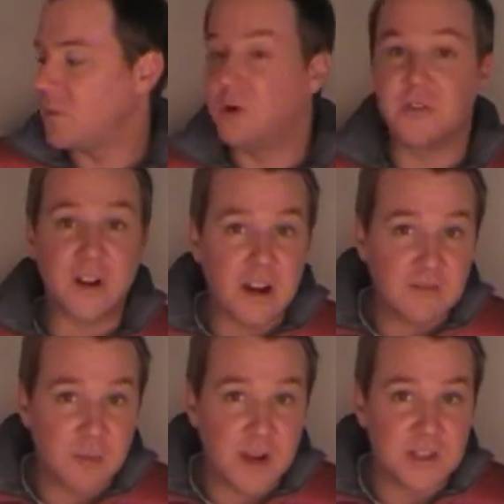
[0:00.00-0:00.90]
put their
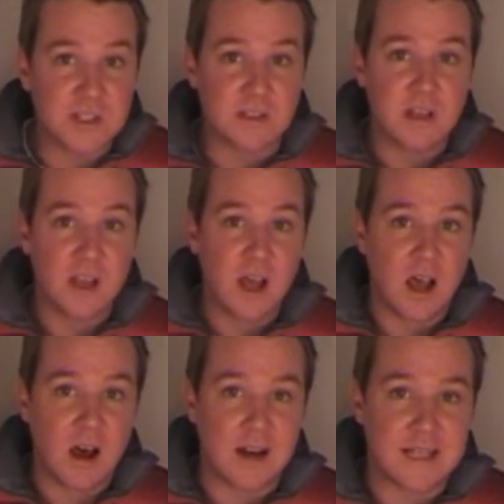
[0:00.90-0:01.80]
information
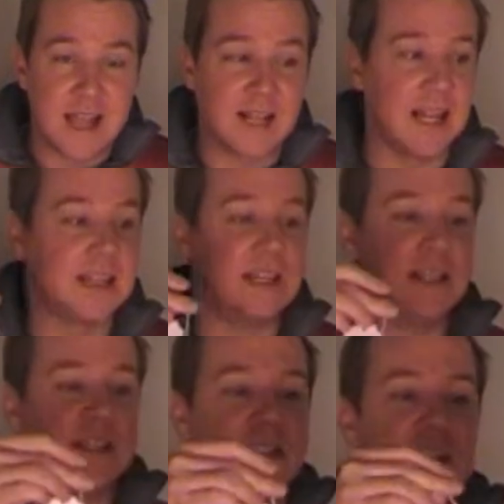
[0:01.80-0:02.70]
on a tag like
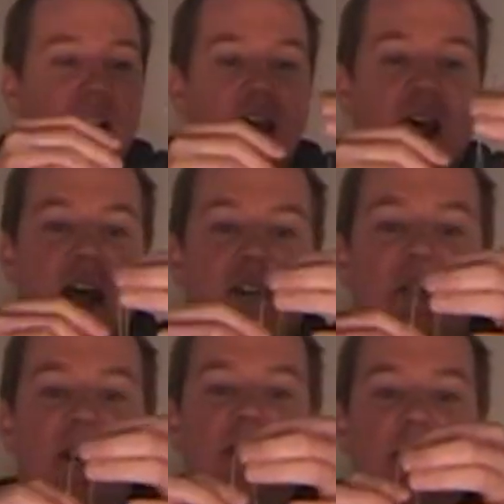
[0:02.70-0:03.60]
this and
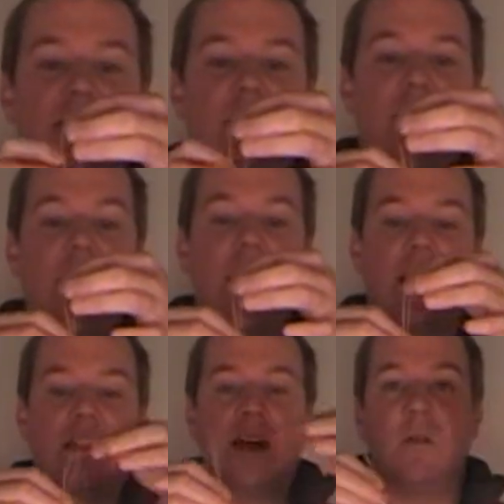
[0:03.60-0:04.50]
affix it to the back.